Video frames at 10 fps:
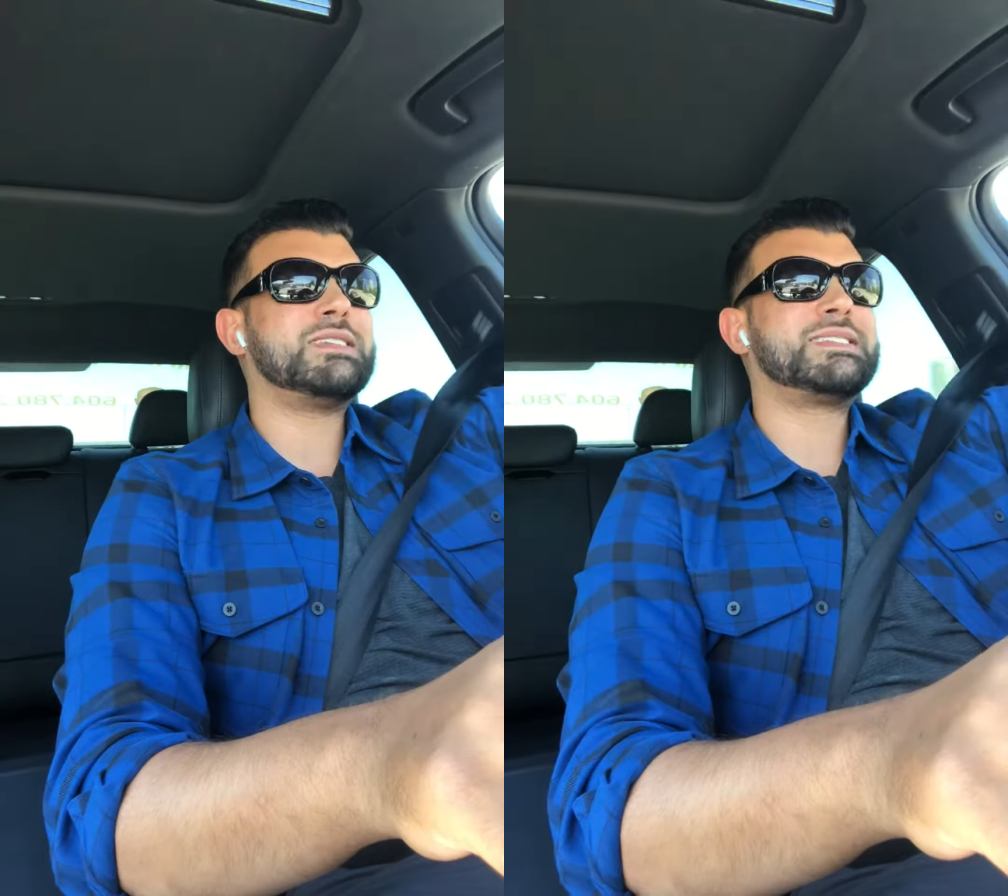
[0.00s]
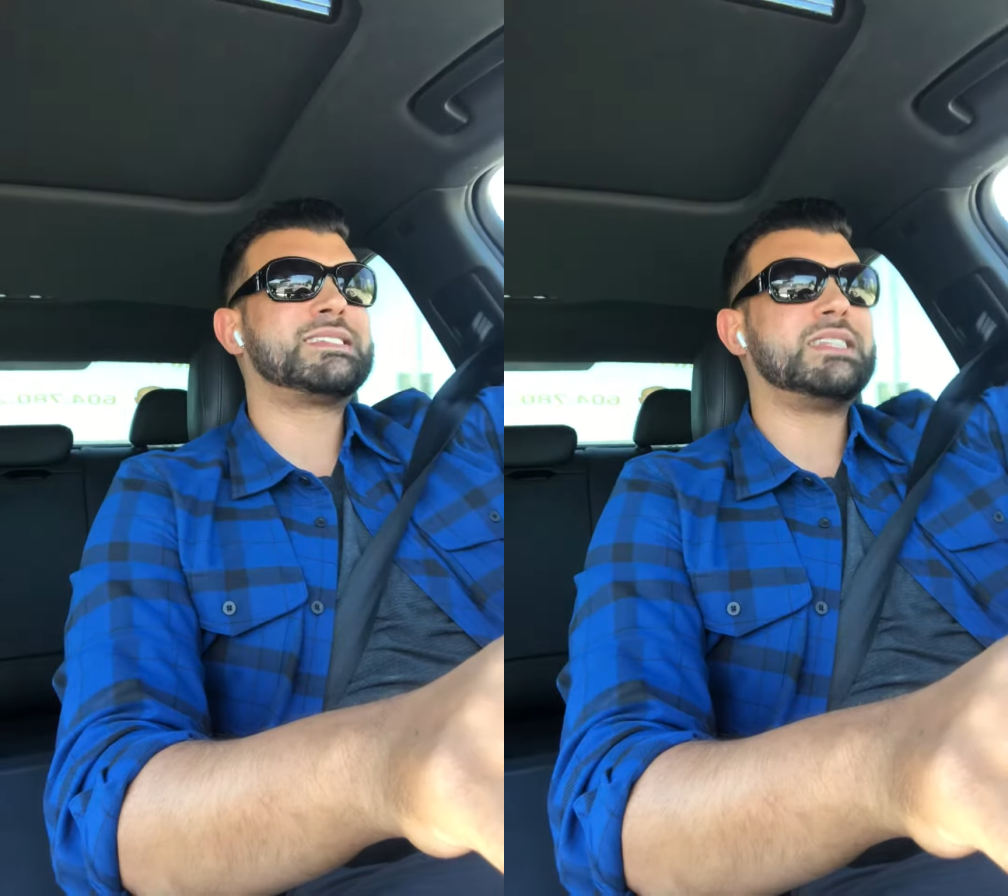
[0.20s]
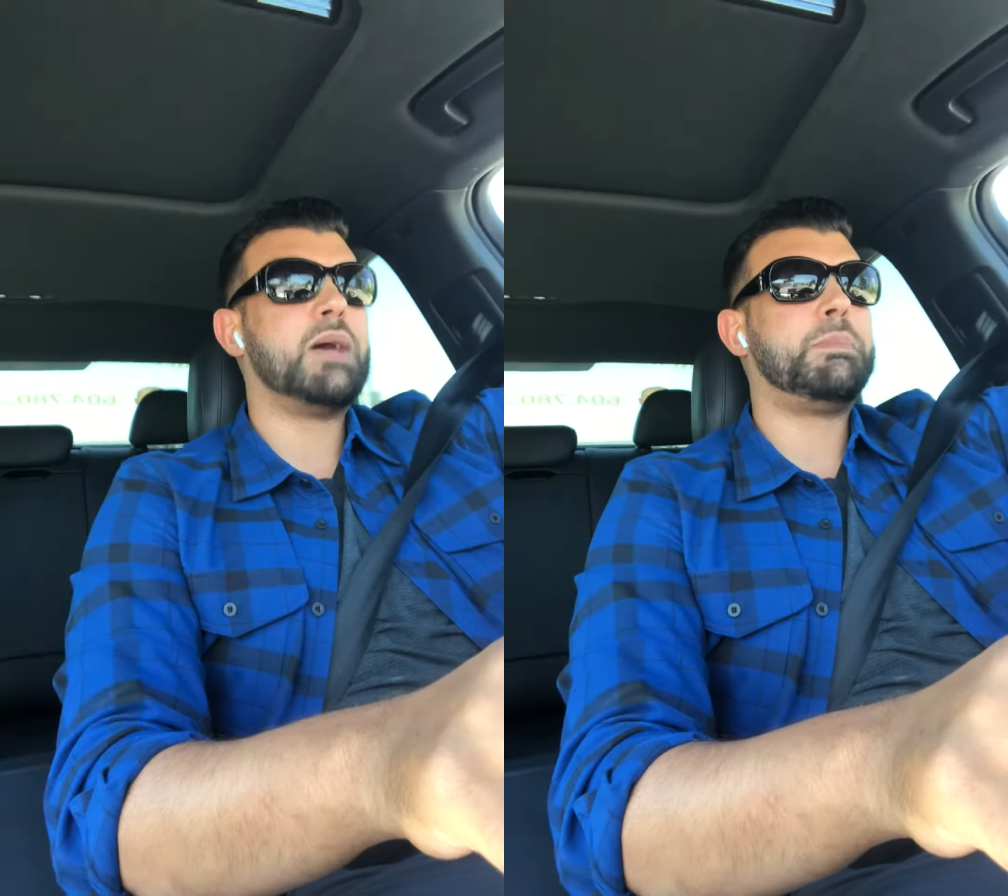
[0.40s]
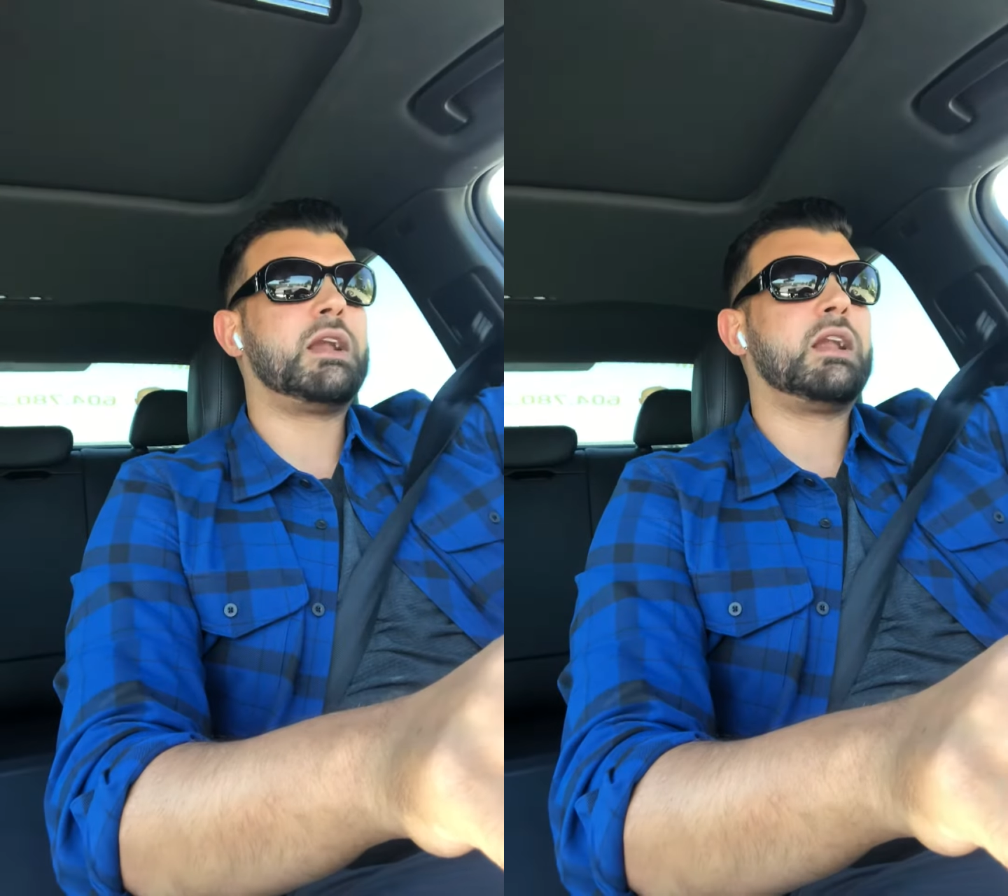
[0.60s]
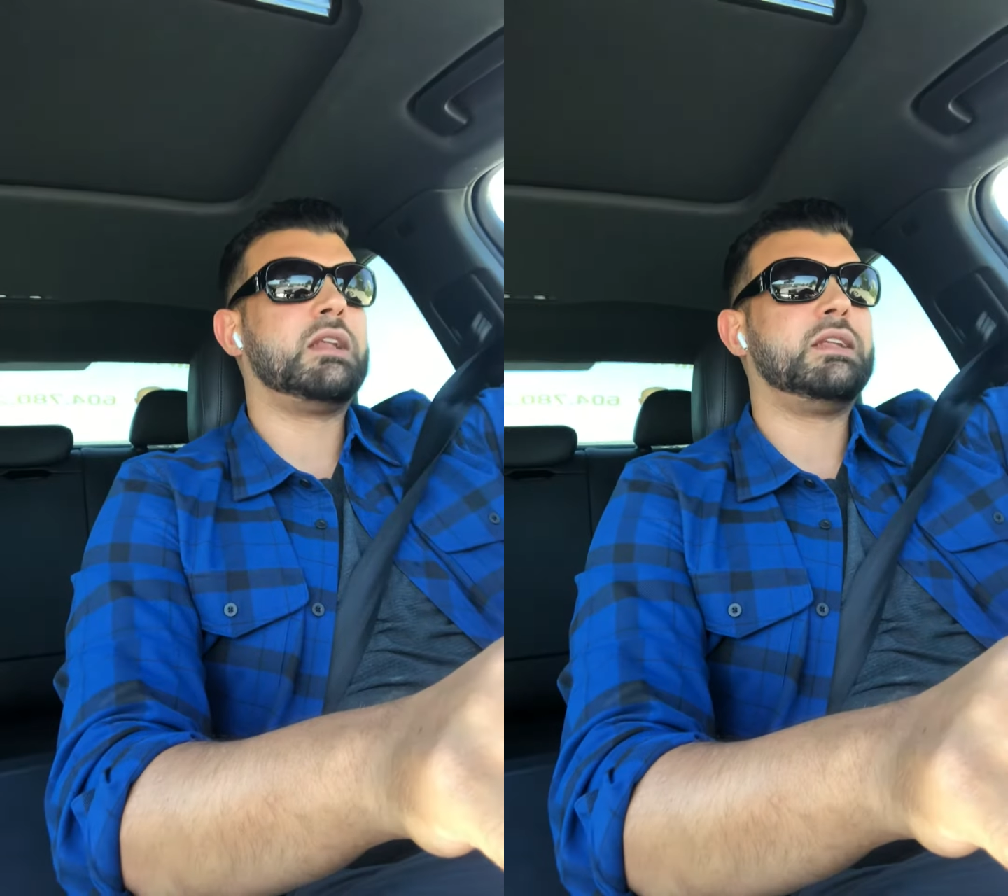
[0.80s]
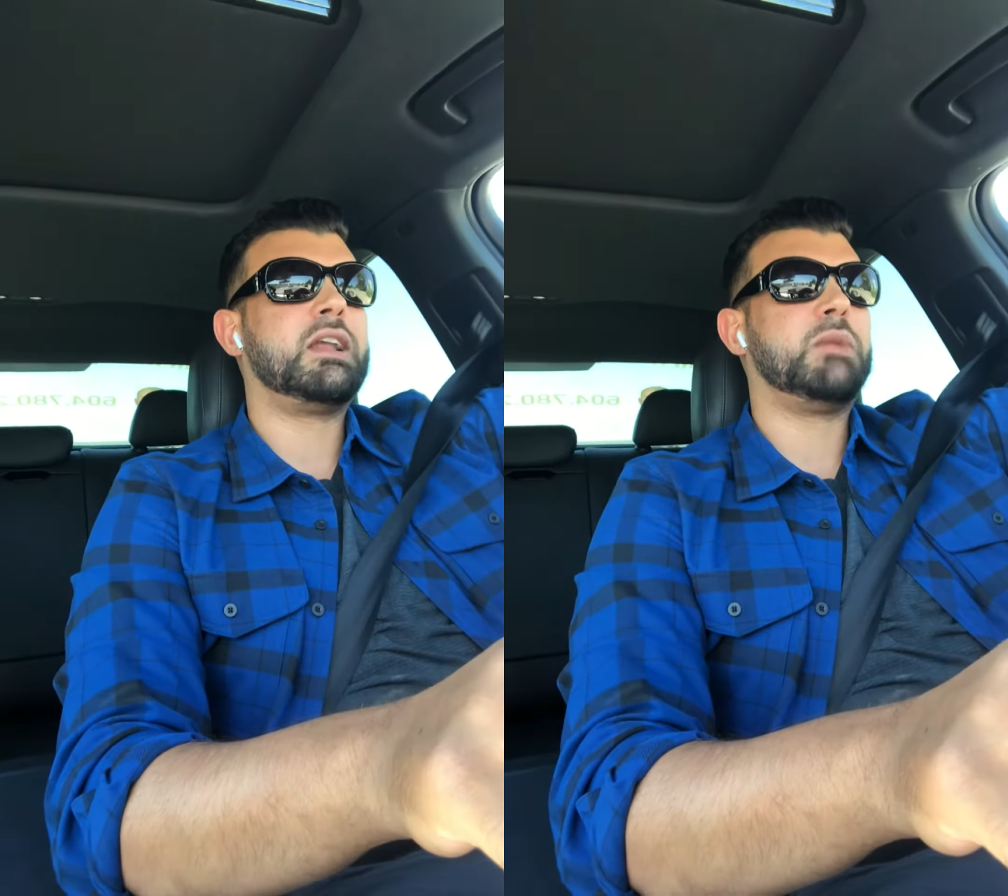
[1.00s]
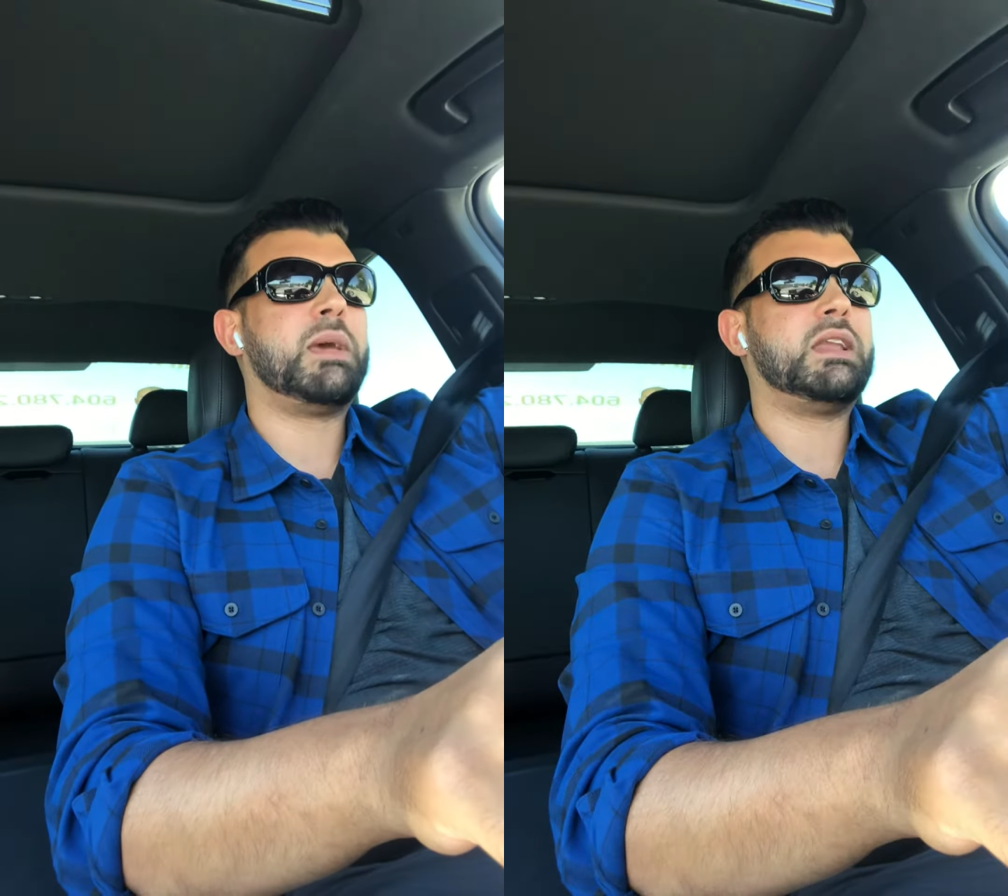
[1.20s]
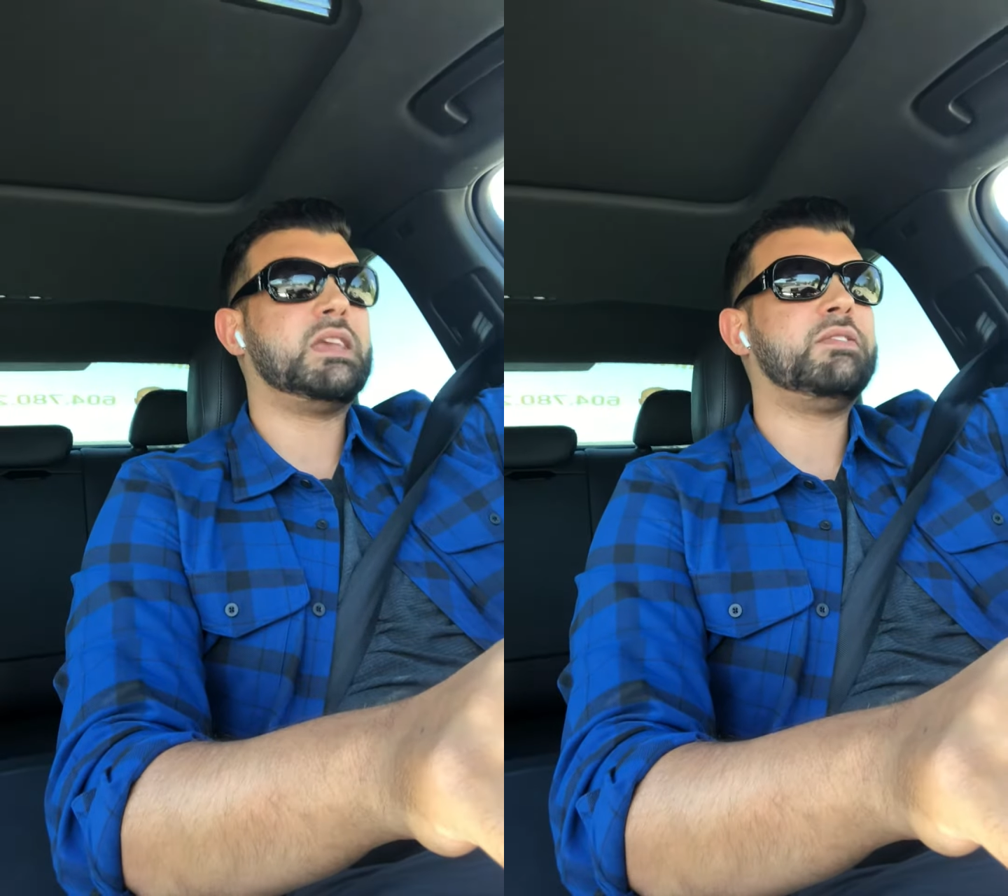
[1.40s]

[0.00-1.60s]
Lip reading: to slump a little bit,